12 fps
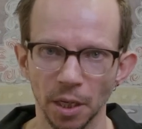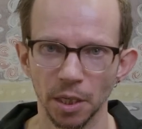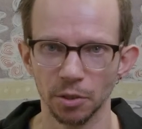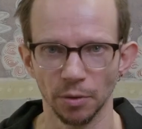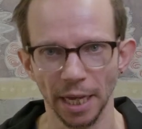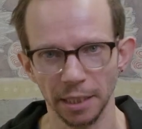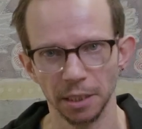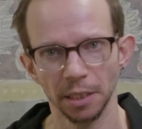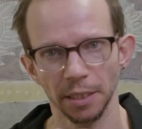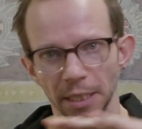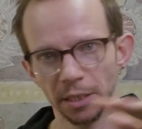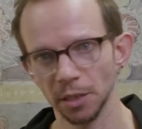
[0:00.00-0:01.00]
So
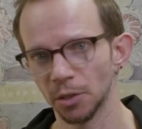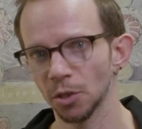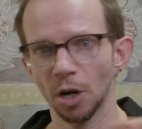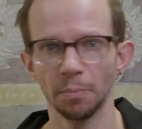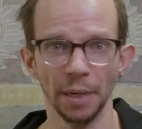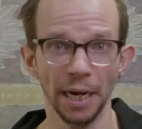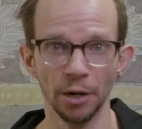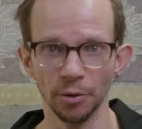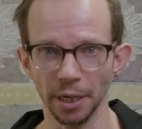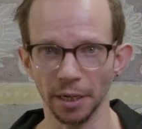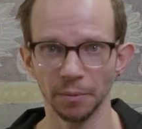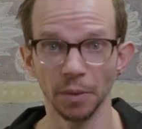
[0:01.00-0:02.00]
that's the top
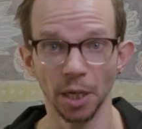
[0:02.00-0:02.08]
area.